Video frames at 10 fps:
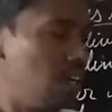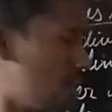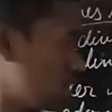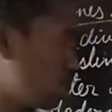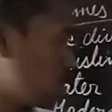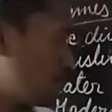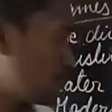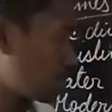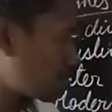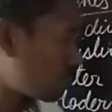
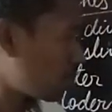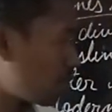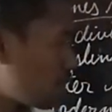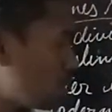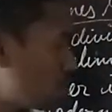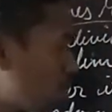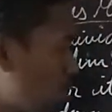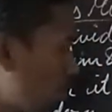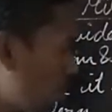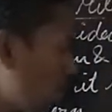Understood?
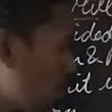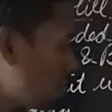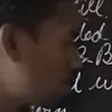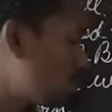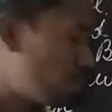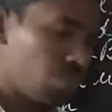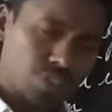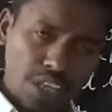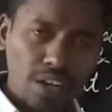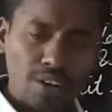So
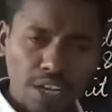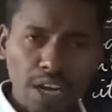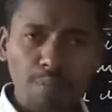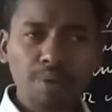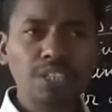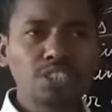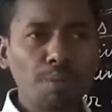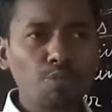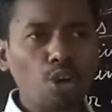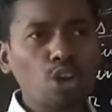there had been some